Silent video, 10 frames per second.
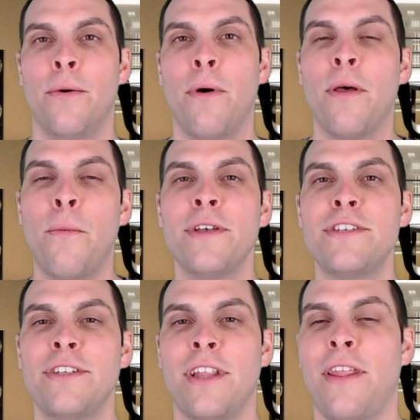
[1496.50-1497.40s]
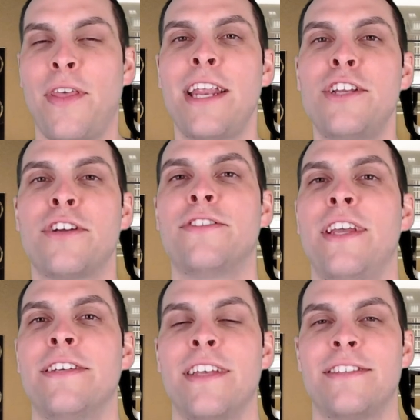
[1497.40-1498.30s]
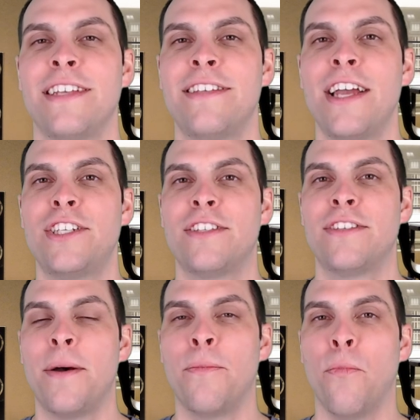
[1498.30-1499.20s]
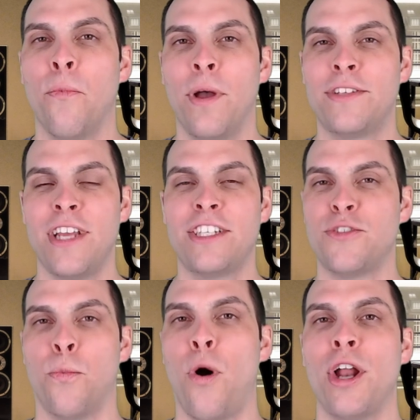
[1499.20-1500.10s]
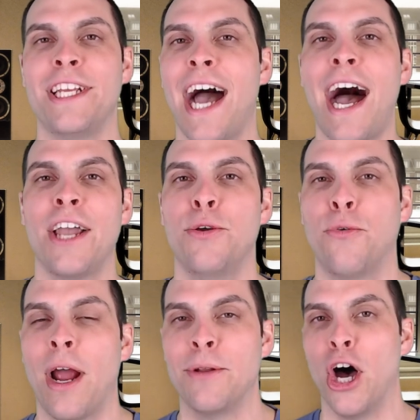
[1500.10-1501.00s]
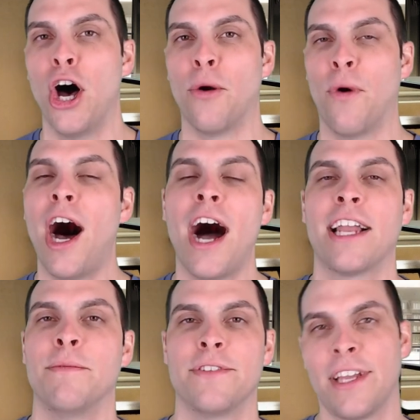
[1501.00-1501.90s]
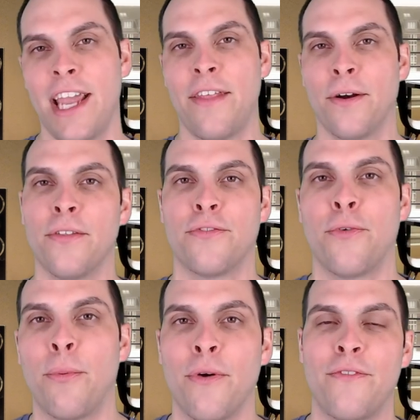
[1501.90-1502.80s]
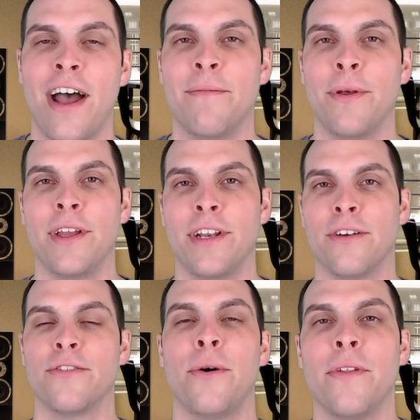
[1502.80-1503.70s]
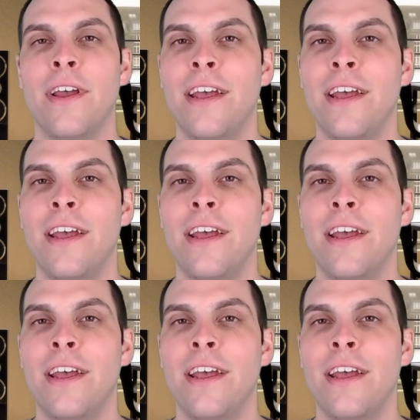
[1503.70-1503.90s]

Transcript: Well, it wasn't. The thing I need you to understand is this: it's not just some. It's not just one guy who grabbed a rock and was like, "Yeah, the Earth is 4.5 billion years old."